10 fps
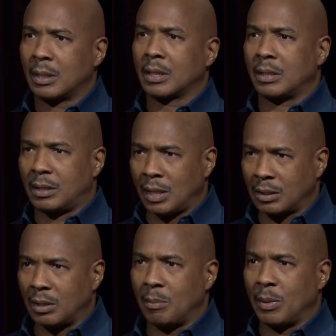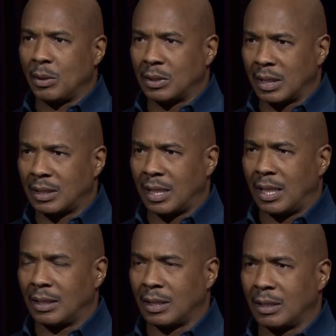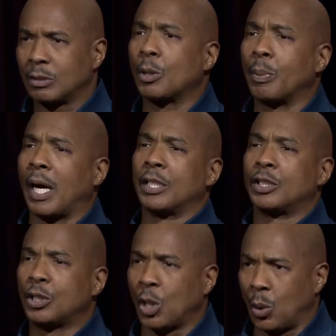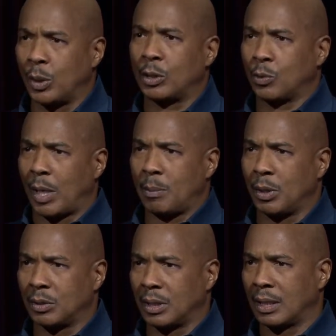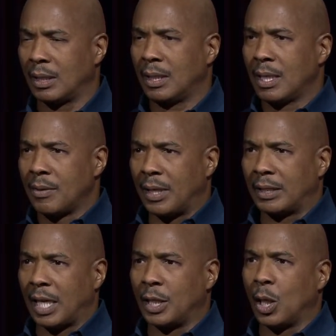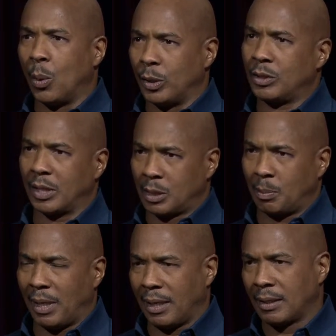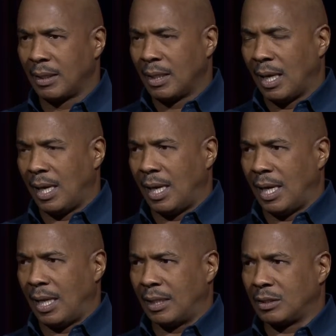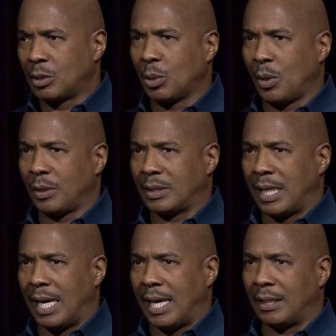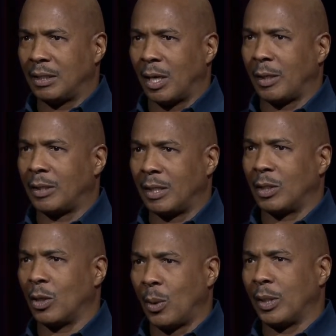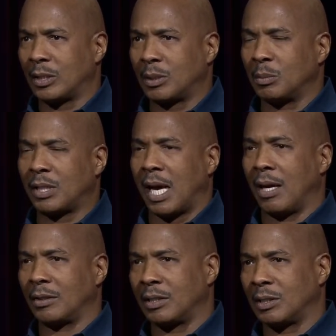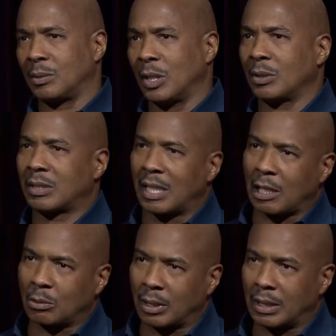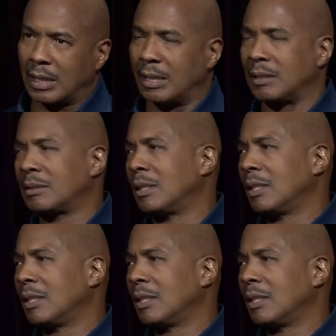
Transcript: consistent music that uh, supply the show with great music that they know what to expect. And towards that, you know, there are always some challenges, you know, scheduling this,